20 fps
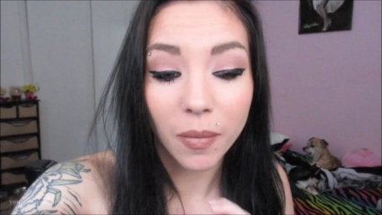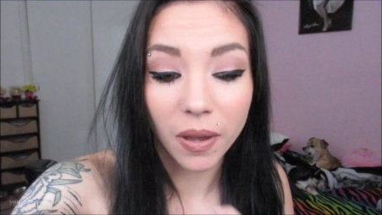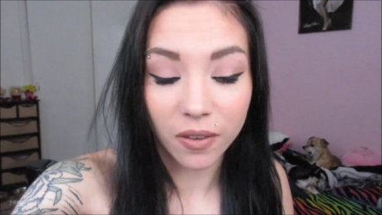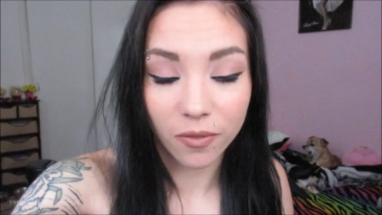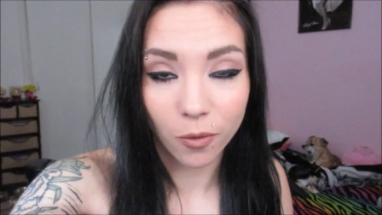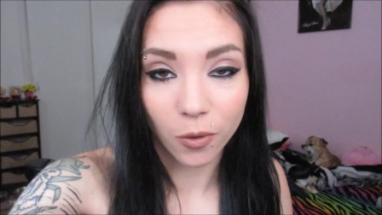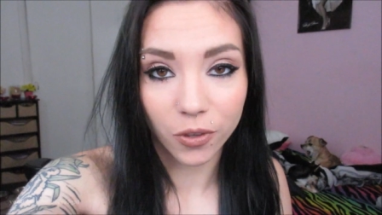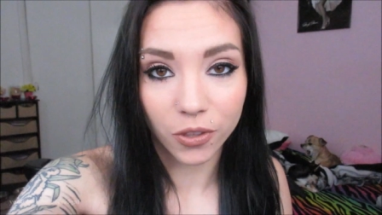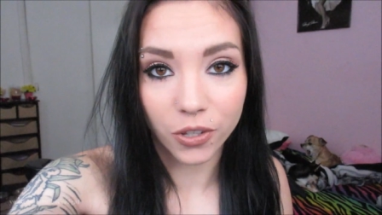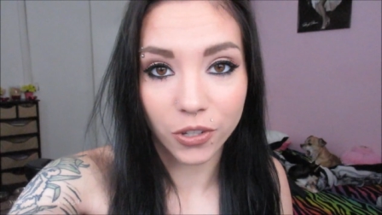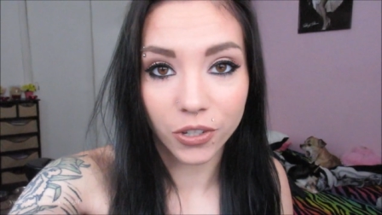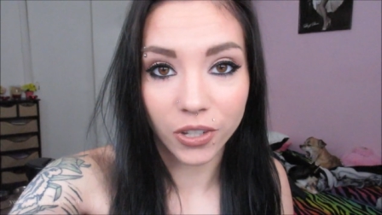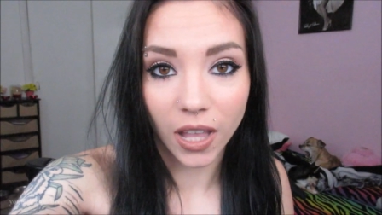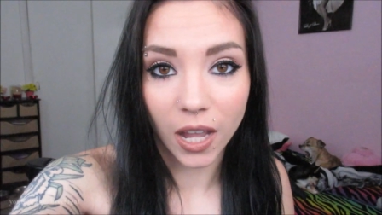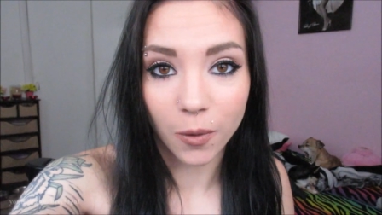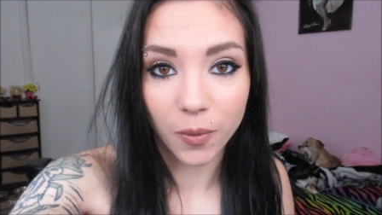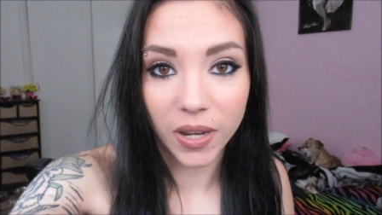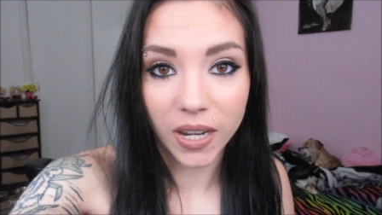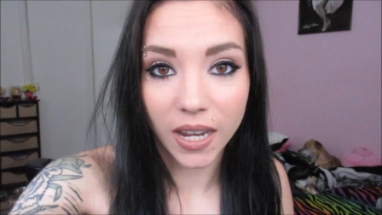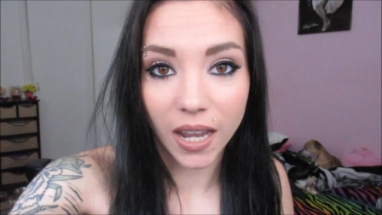my fourth of
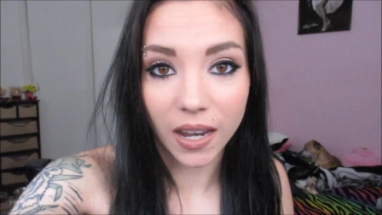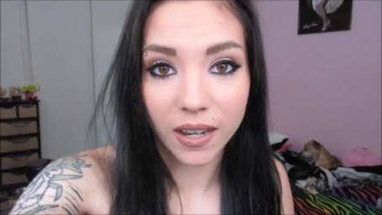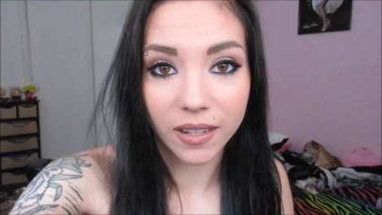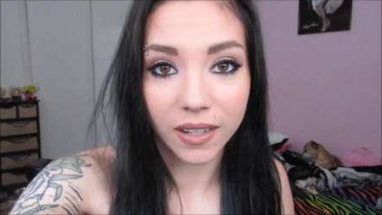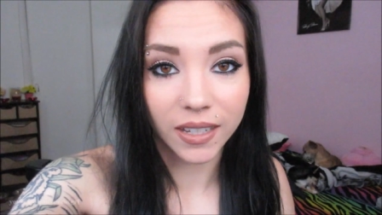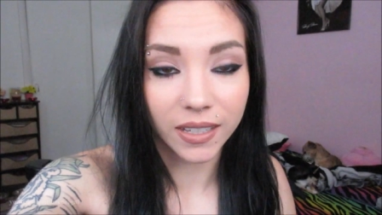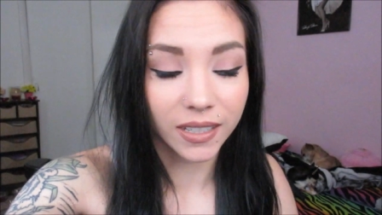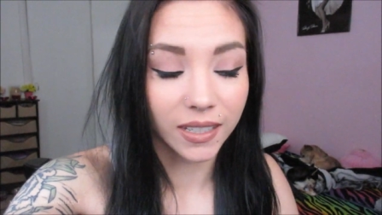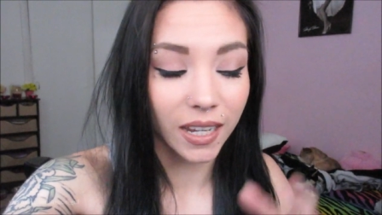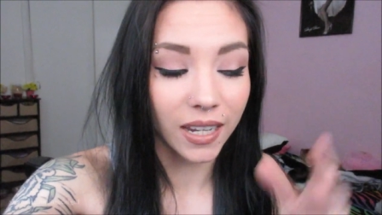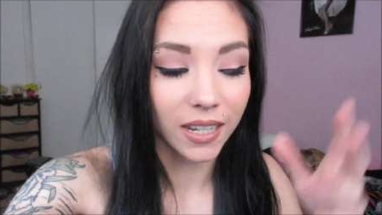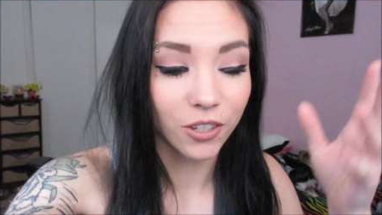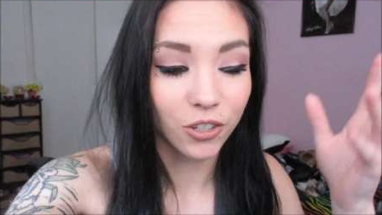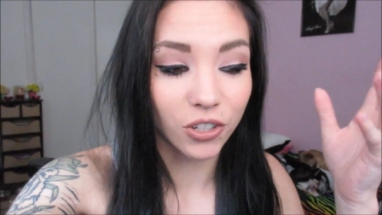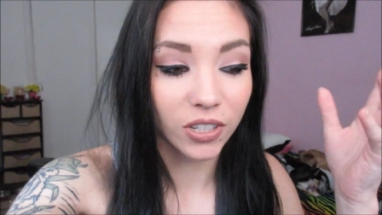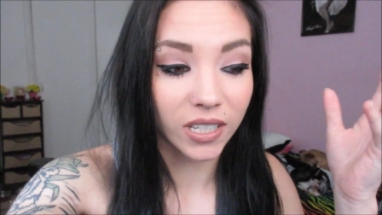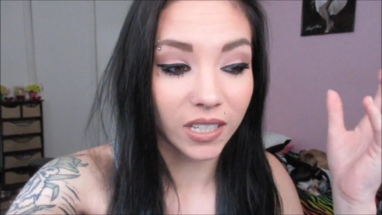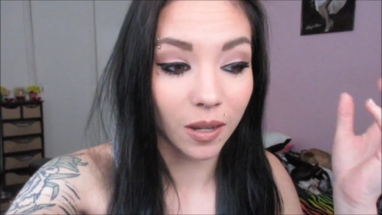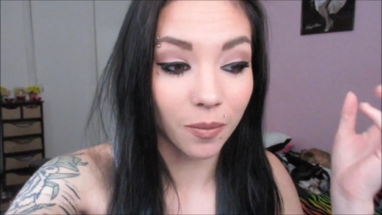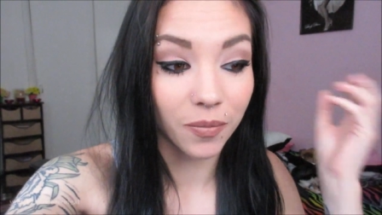July weekend. It's like
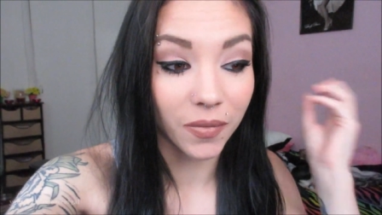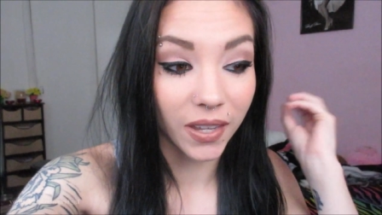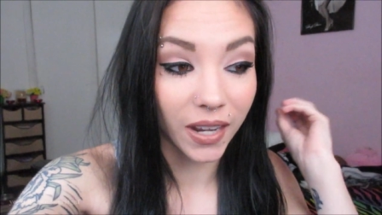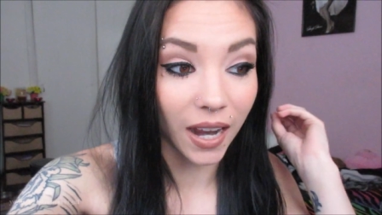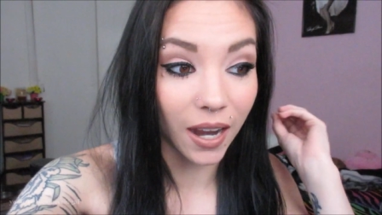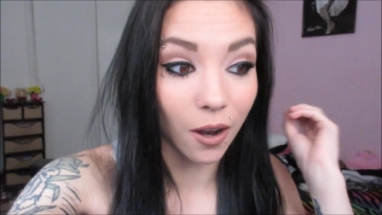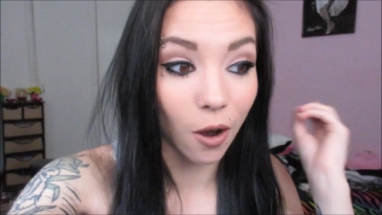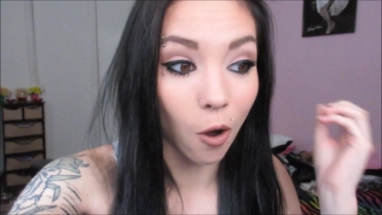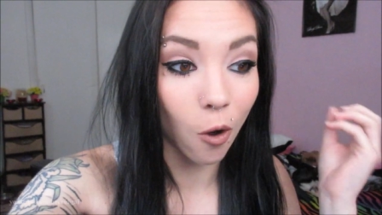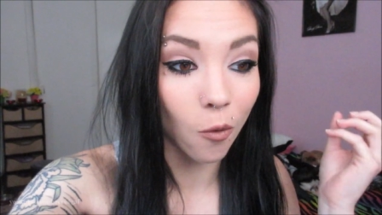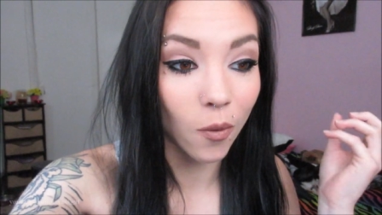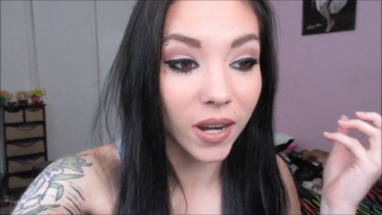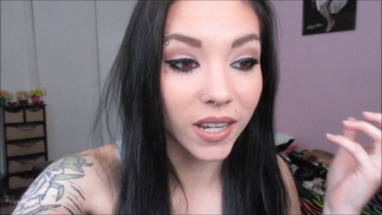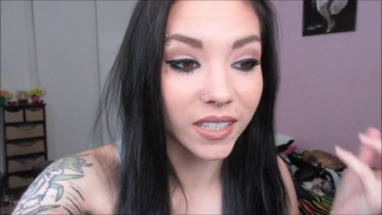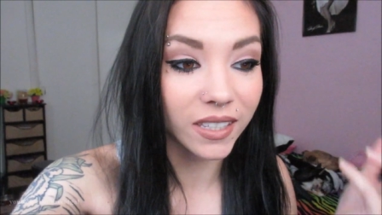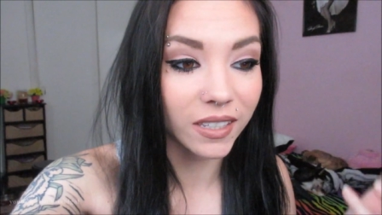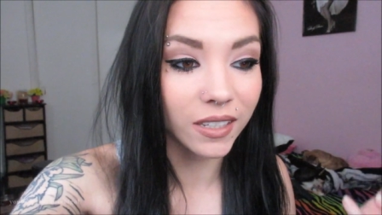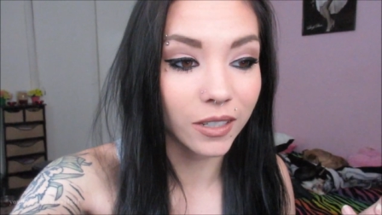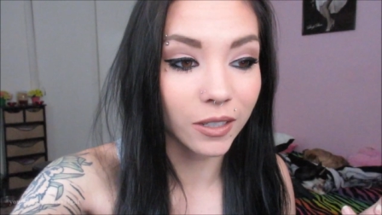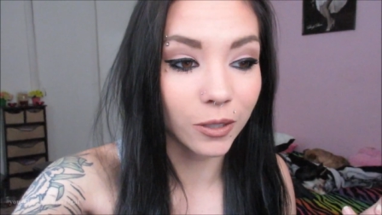just something I
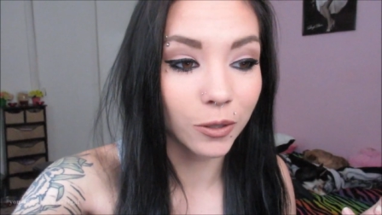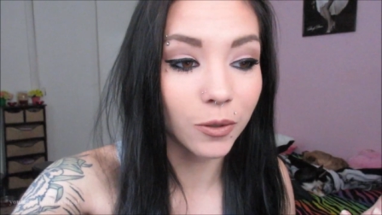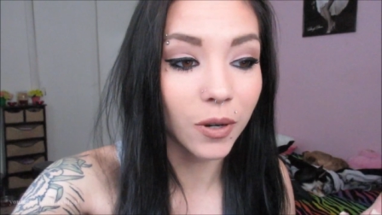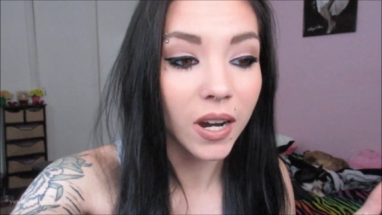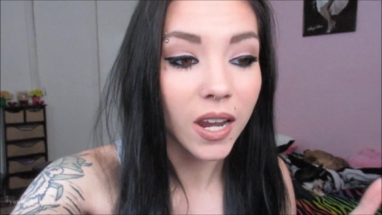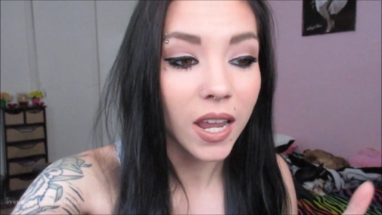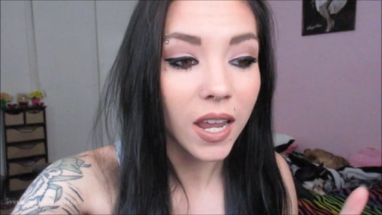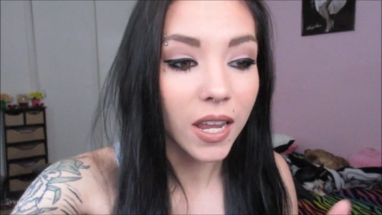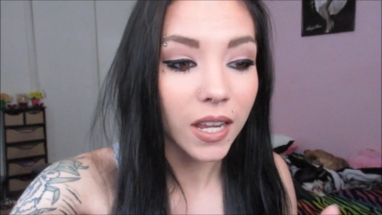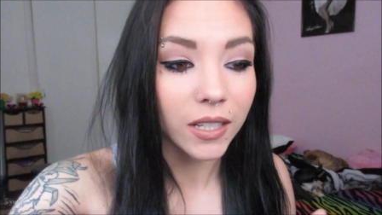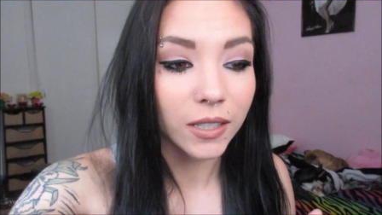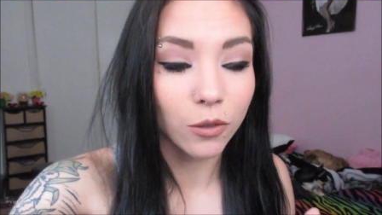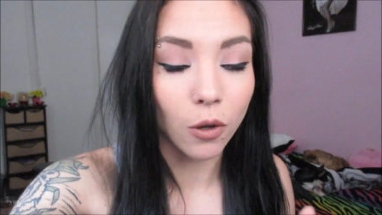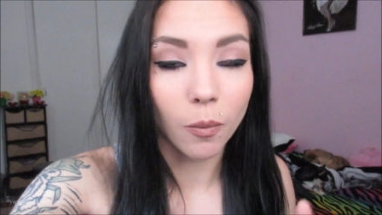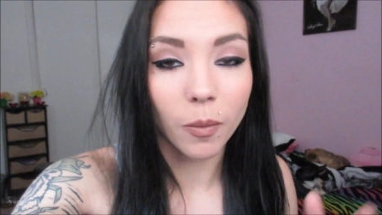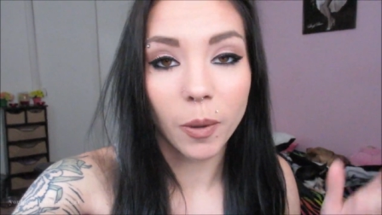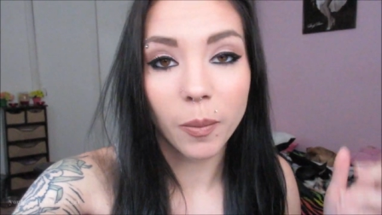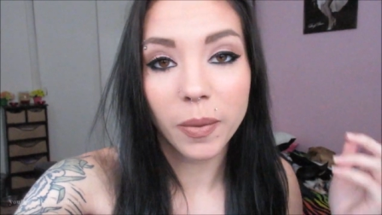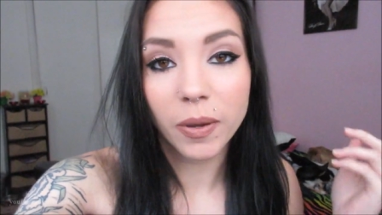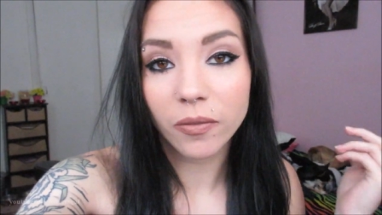always do, so
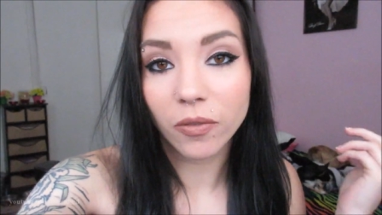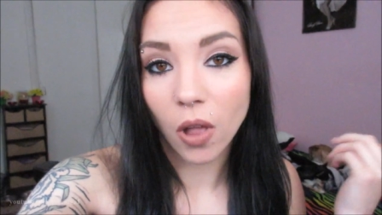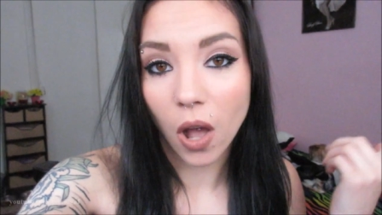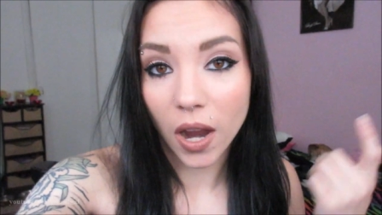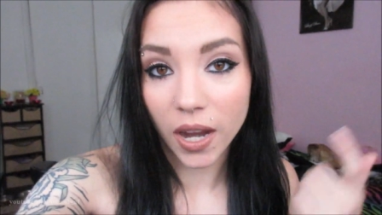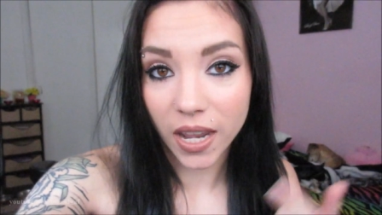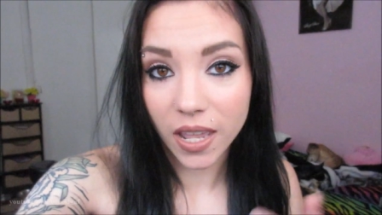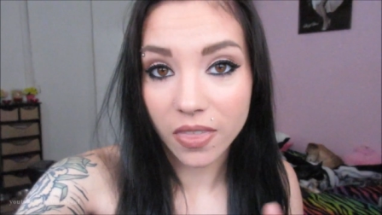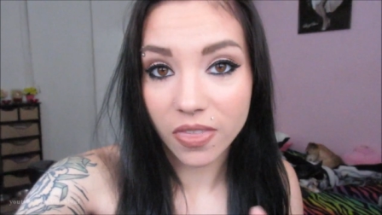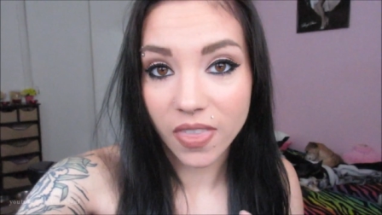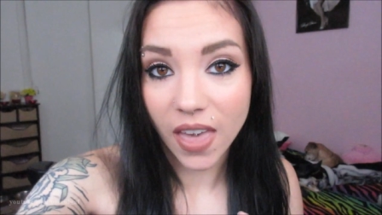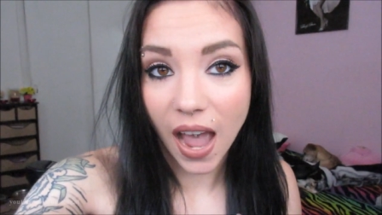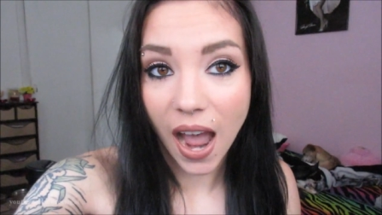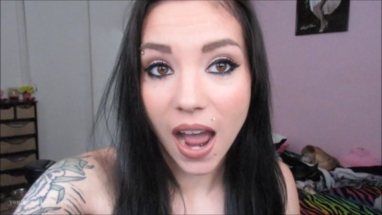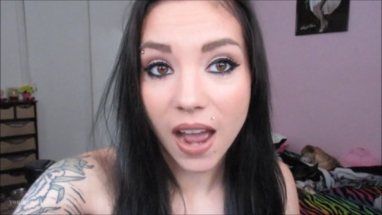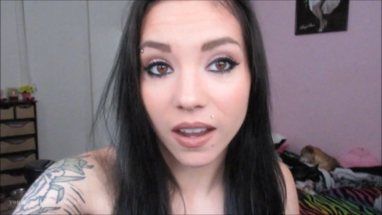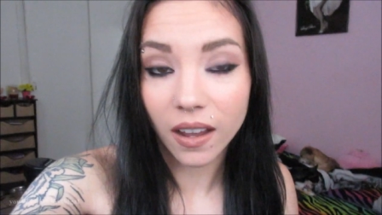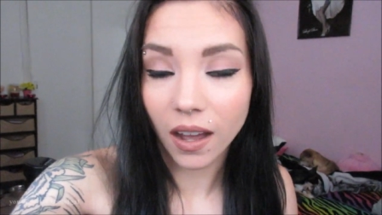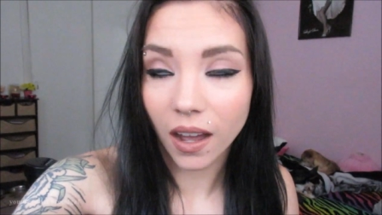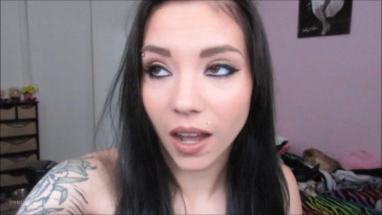I'm gonna be vlogging
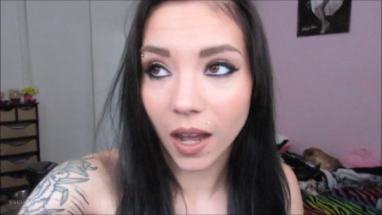that.